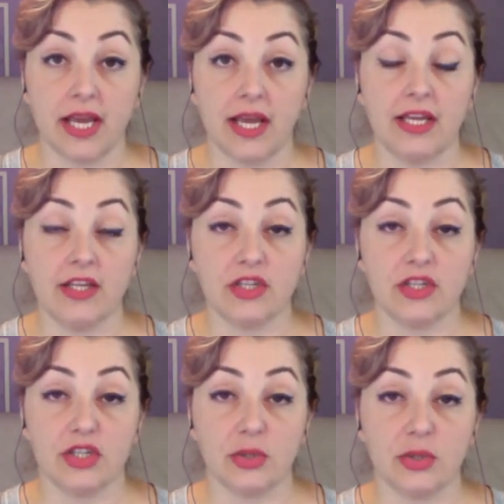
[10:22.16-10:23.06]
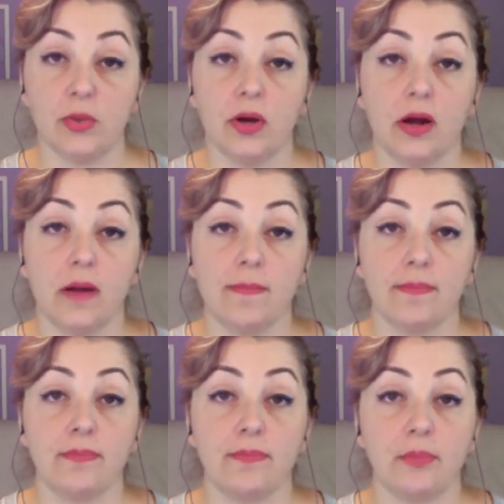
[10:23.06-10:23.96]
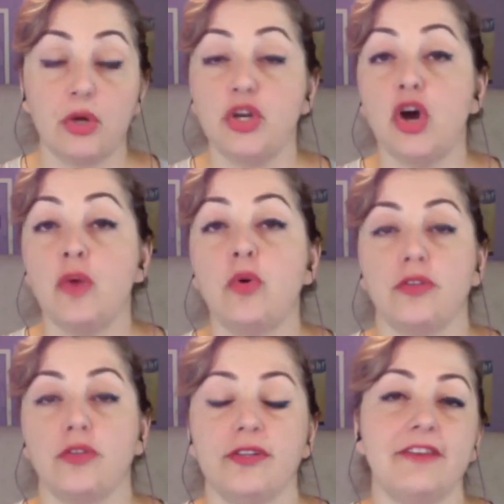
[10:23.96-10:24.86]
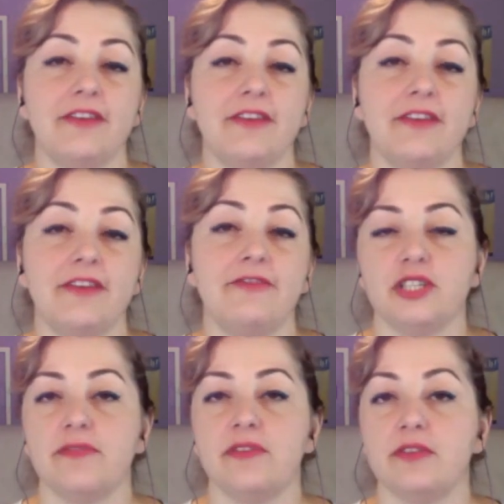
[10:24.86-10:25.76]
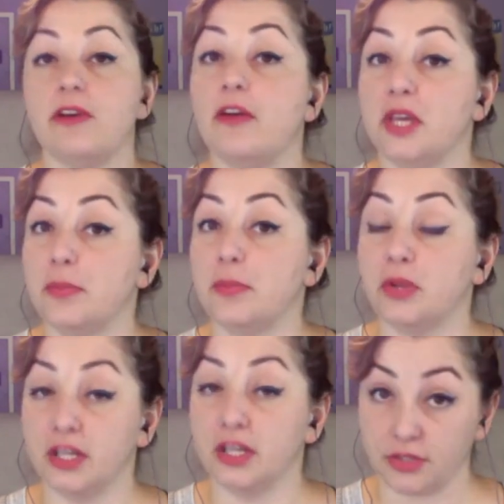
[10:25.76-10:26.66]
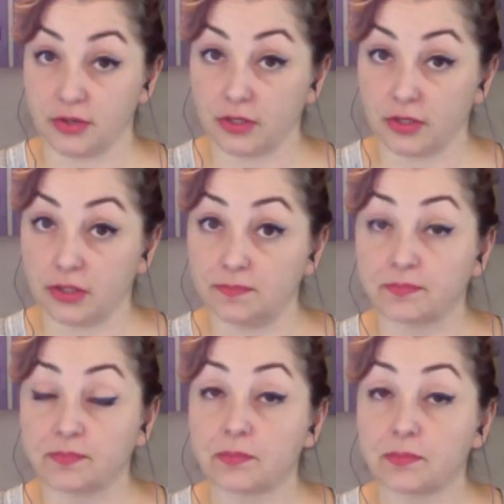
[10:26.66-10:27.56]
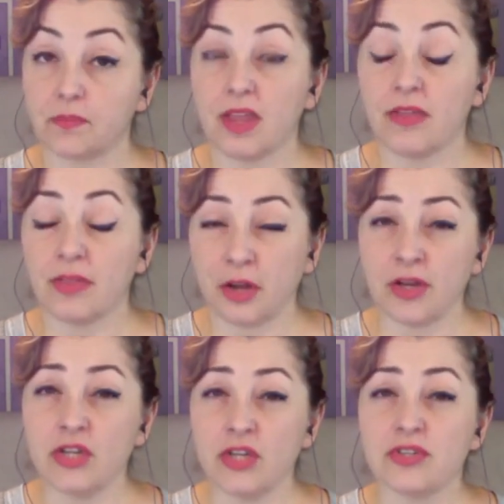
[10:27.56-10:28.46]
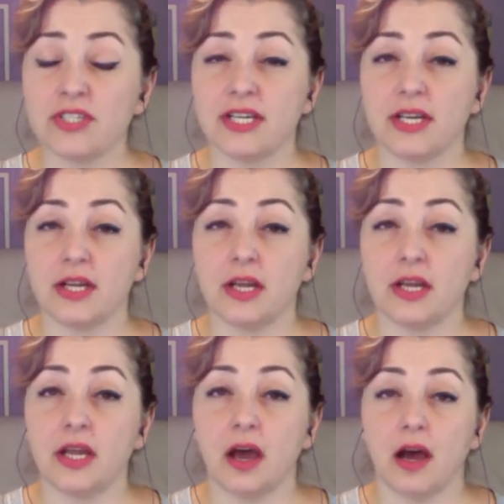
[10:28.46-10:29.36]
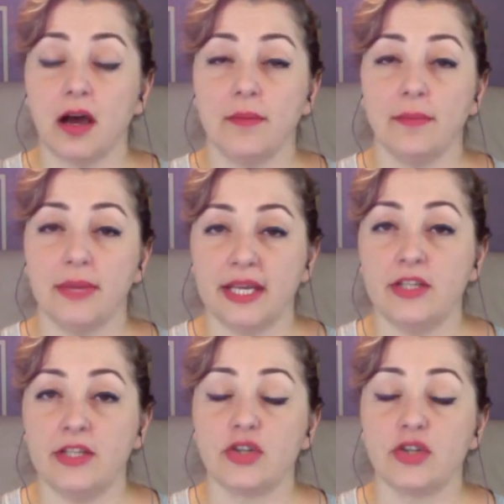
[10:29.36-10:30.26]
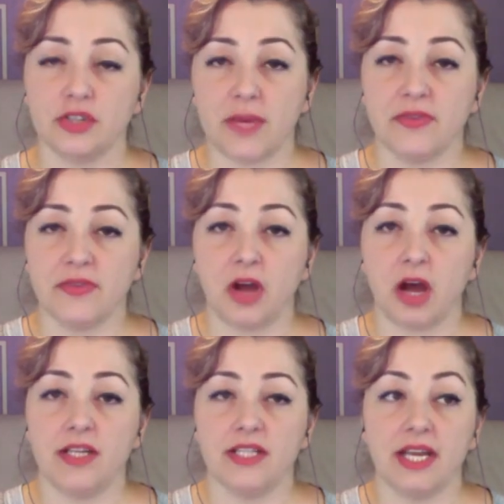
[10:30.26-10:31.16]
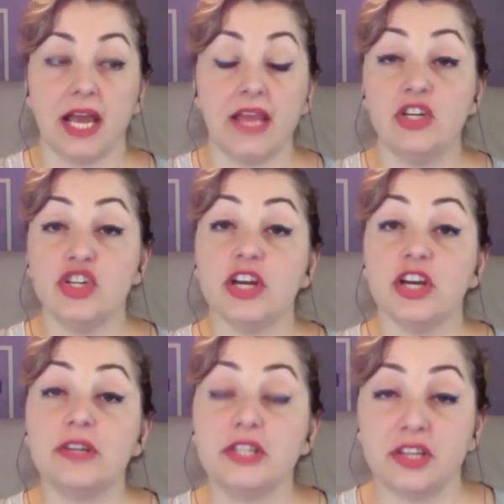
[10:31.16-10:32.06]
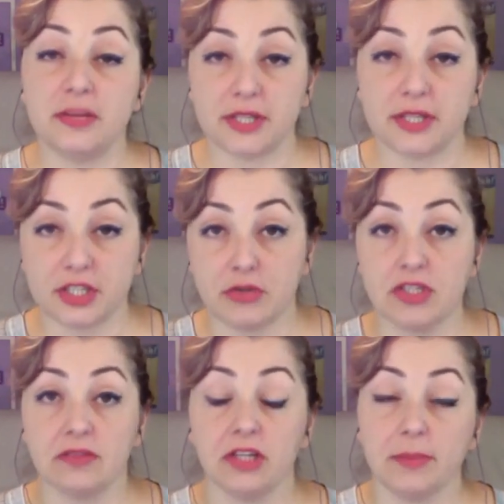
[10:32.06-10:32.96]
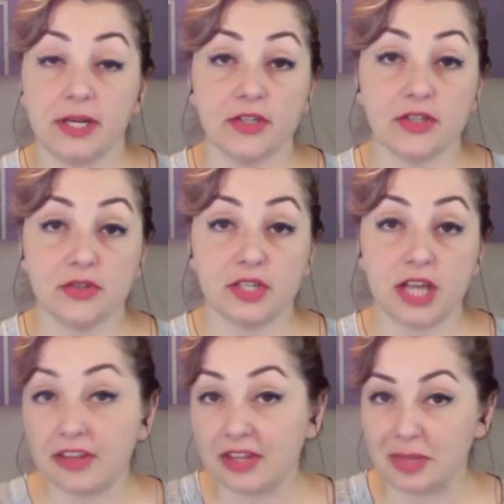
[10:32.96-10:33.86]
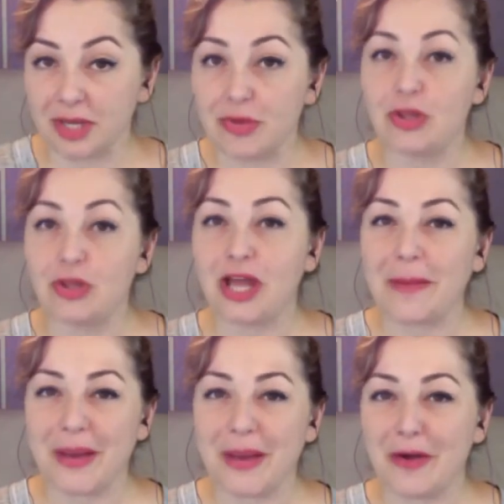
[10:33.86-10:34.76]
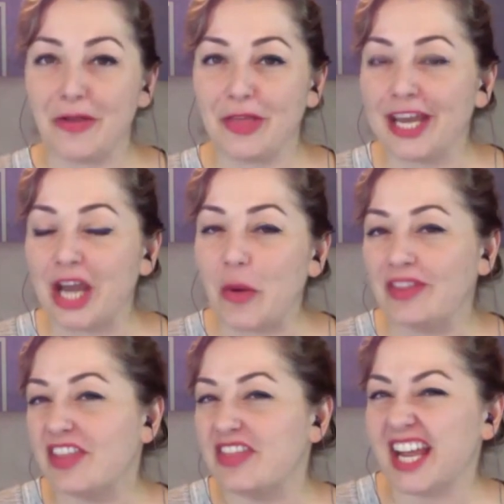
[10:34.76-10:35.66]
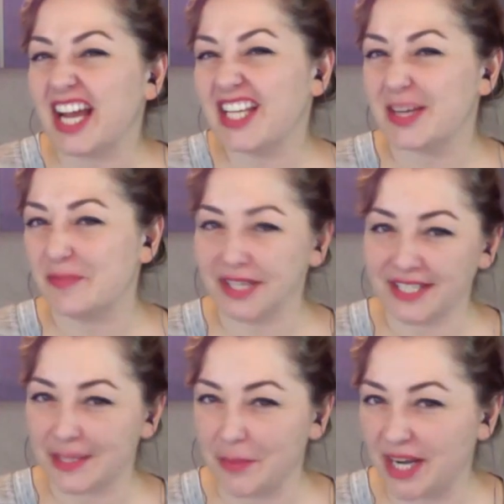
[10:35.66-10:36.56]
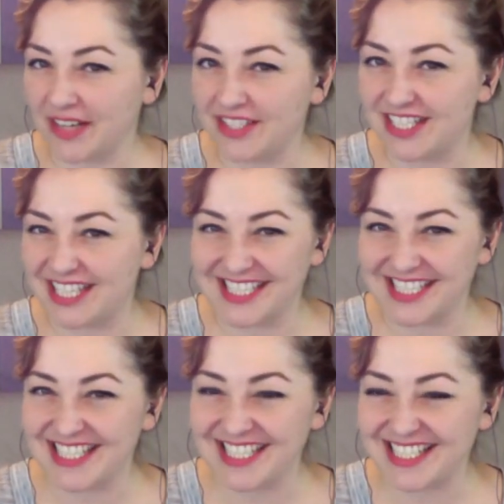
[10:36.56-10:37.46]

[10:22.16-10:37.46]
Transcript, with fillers: is to put no more than, say, 50 or 75 people in a circle that are interested in certain types of content, and then share it to them exclusively, because there's nothing that people like better than knowing that they got something someone else didn't. That's